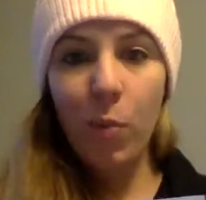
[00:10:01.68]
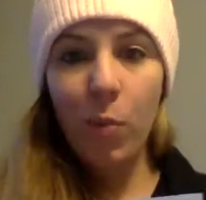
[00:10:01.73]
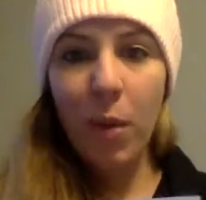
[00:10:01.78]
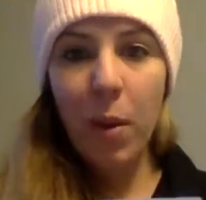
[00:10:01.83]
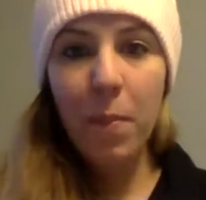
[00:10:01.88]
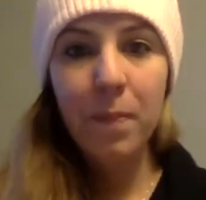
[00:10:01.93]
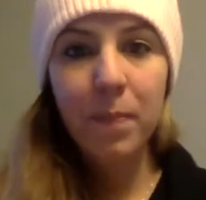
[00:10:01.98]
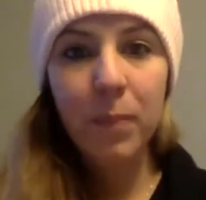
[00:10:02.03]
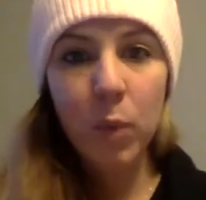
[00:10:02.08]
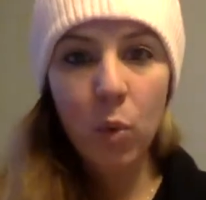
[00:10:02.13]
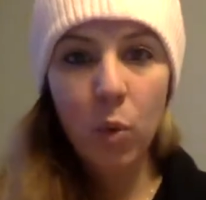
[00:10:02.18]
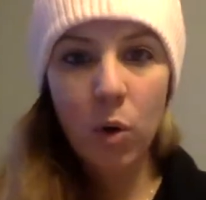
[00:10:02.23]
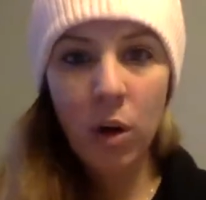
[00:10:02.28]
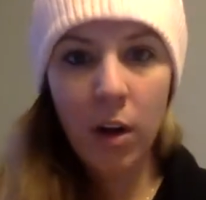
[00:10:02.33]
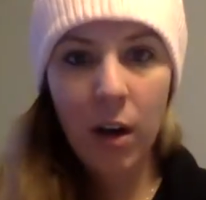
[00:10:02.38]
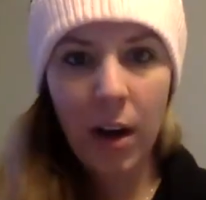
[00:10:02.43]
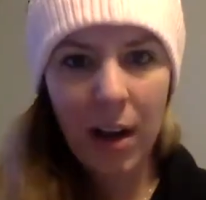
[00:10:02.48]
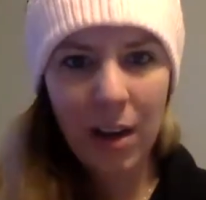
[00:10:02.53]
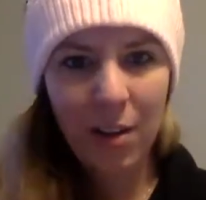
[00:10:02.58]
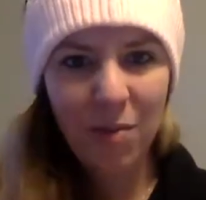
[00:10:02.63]
bit
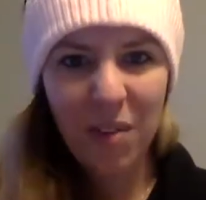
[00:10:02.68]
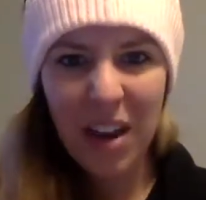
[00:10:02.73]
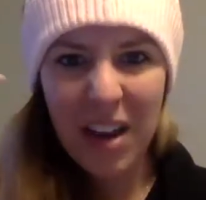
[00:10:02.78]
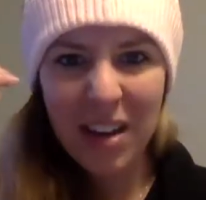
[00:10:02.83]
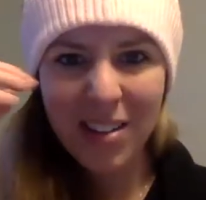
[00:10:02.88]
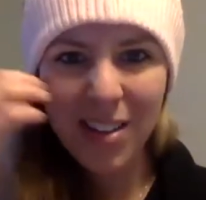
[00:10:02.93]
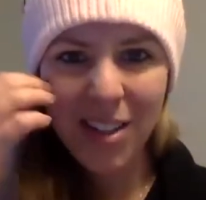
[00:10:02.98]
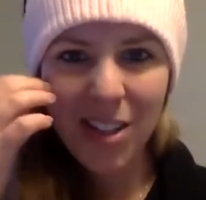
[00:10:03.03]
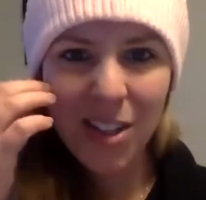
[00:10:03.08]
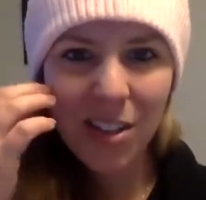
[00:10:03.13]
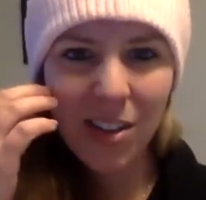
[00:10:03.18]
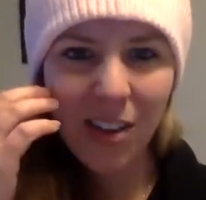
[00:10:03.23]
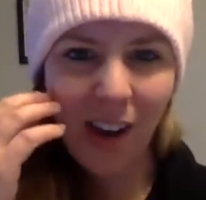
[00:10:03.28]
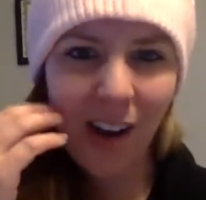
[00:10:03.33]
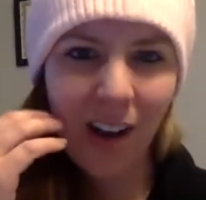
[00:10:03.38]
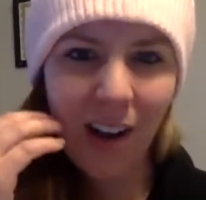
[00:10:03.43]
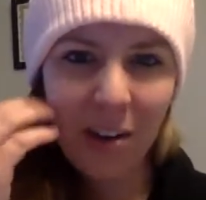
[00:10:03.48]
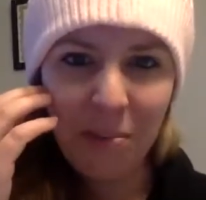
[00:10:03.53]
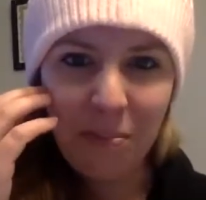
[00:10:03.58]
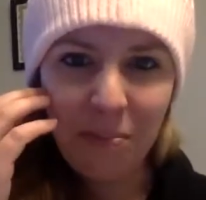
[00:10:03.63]
more advanced
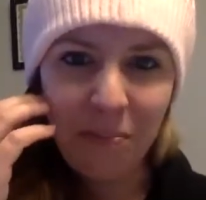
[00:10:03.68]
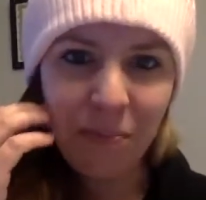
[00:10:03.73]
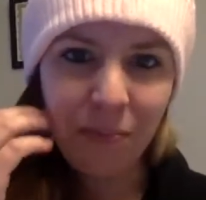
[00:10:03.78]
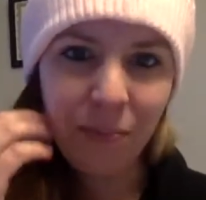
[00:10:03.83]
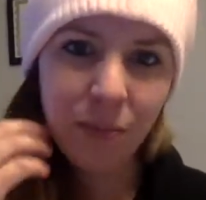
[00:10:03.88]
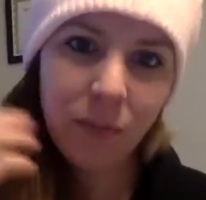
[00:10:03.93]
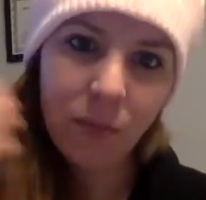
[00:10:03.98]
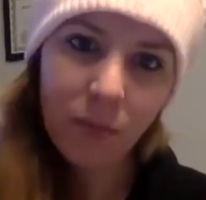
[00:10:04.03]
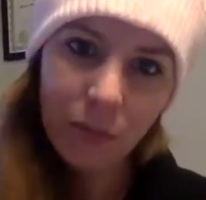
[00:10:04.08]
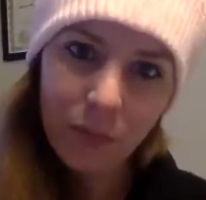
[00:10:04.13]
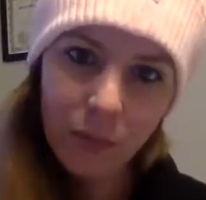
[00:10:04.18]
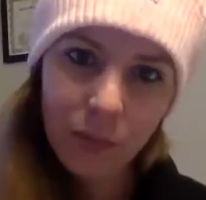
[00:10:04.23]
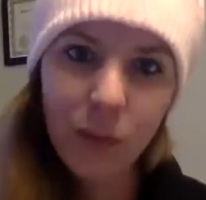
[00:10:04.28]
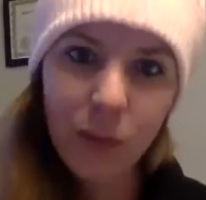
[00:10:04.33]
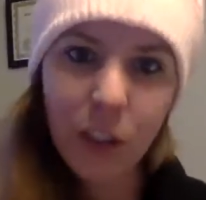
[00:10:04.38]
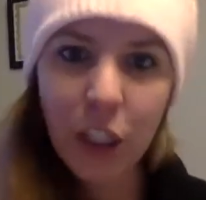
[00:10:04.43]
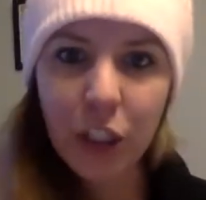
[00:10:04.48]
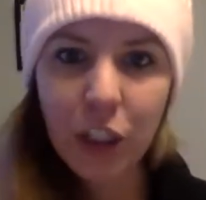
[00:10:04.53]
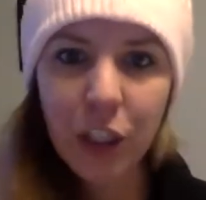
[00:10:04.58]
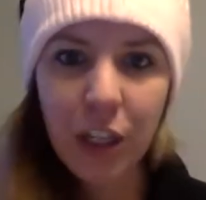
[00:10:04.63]

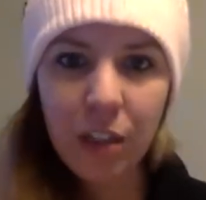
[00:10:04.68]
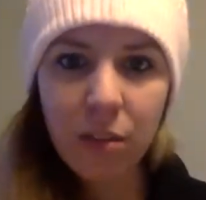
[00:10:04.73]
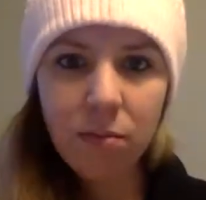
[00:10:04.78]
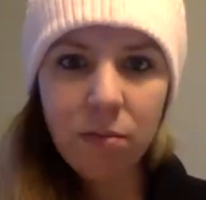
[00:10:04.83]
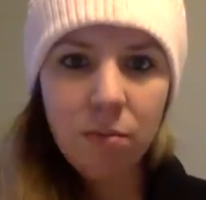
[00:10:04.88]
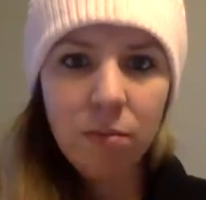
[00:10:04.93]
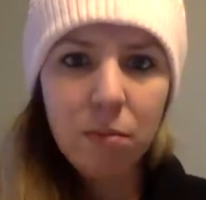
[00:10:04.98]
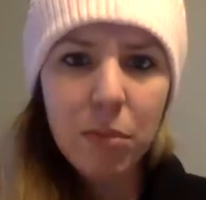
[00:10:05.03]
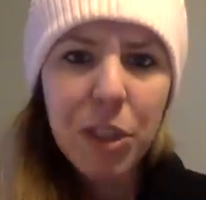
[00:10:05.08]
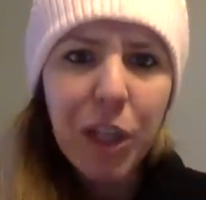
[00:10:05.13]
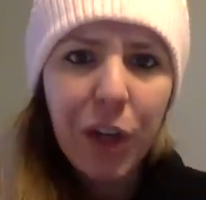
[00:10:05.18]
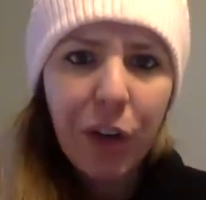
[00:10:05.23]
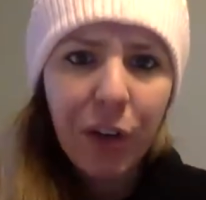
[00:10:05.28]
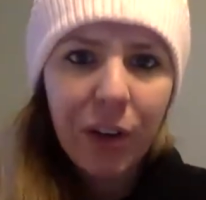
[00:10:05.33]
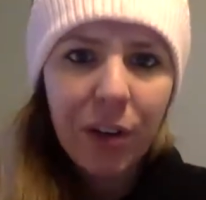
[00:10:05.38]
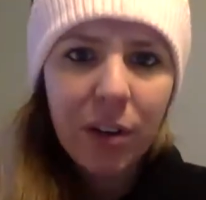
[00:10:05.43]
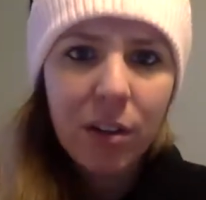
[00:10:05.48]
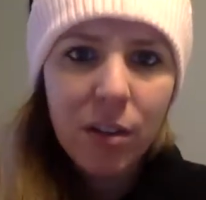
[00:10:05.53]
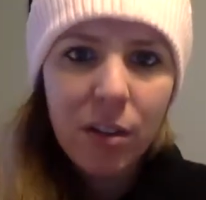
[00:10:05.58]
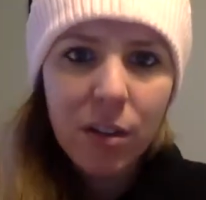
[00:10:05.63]
teaching
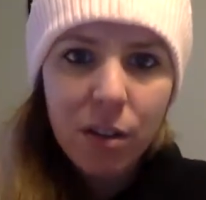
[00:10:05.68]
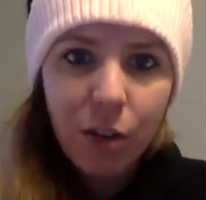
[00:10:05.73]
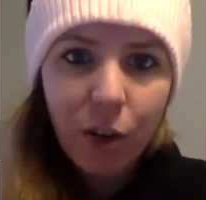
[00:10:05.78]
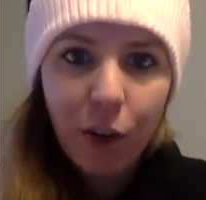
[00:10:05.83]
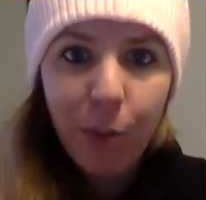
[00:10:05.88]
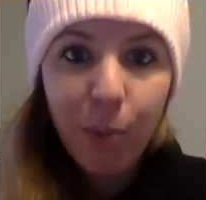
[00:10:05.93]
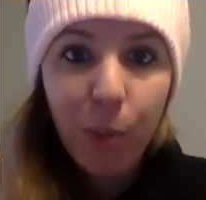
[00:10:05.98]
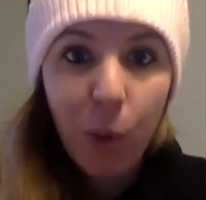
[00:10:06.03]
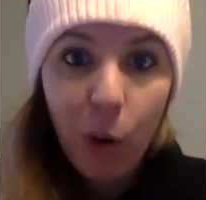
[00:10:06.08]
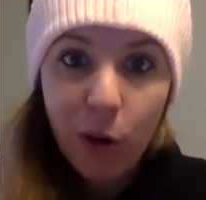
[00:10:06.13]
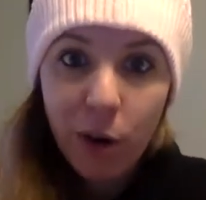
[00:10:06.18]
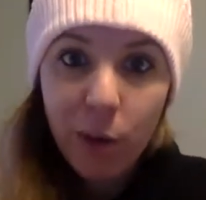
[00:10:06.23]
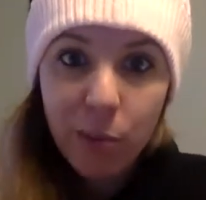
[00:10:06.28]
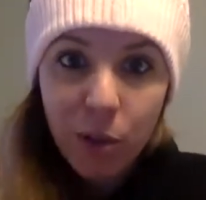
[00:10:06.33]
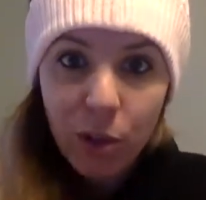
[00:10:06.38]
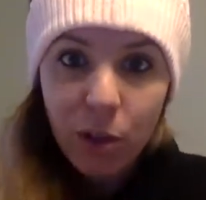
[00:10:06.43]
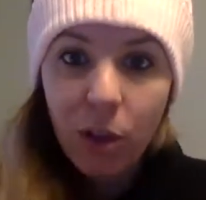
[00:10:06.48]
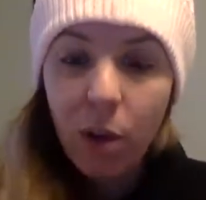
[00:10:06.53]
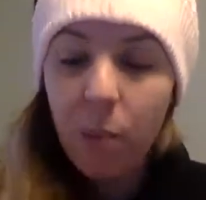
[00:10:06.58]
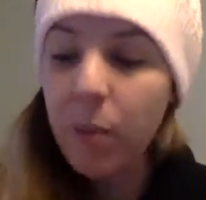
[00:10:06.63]
materials, and her programs are
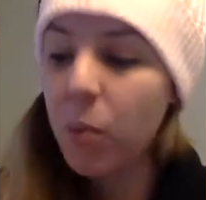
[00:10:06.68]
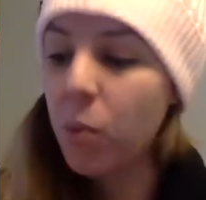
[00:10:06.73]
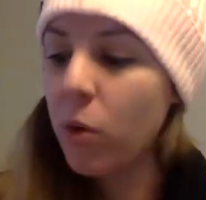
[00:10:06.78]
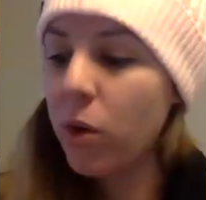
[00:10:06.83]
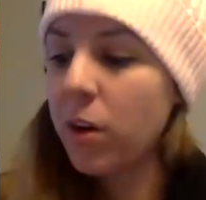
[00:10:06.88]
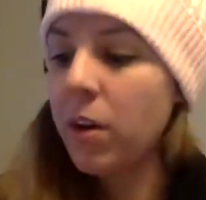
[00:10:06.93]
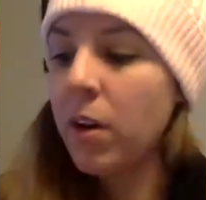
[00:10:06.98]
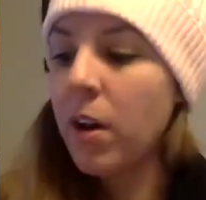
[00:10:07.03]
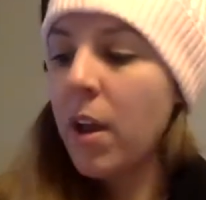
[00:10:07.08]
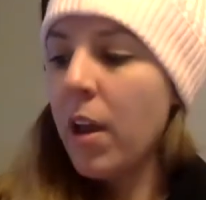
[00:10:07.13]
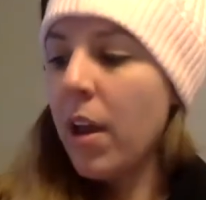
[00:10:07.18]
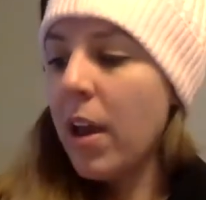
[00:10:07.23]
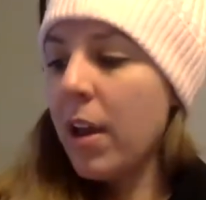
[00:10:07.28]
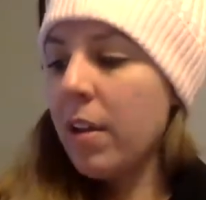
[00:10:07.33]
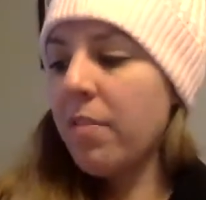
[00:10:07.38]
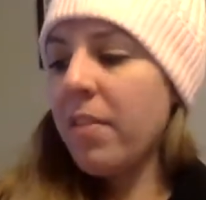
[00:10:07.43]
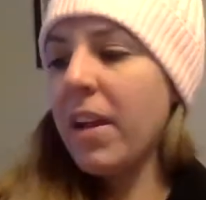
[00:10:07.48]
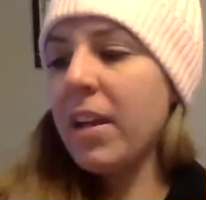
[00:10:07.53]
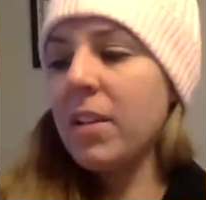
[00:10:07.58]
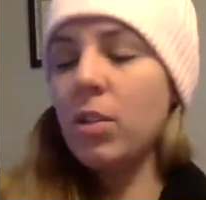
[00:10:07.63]
a little bit more
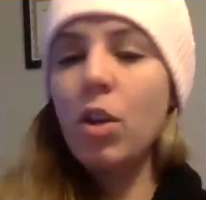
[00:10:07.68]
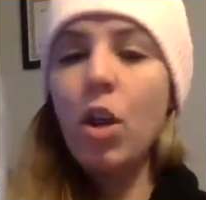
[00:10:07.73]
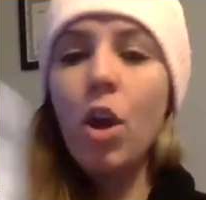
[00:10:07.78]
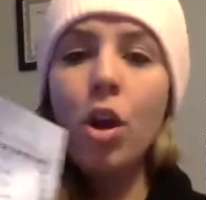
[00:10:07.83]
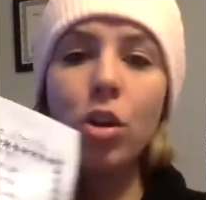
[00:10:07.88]
advanced.